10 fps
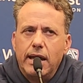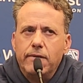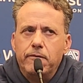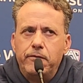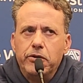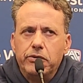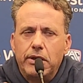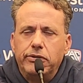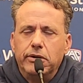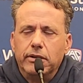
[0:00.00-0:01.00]
and feel
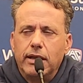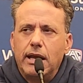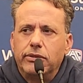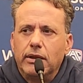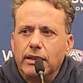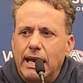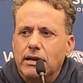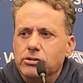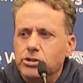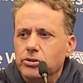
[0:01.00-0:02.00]
that their length
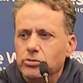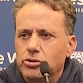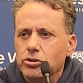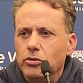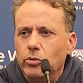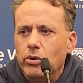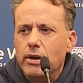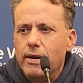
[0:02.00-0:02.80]
allows you to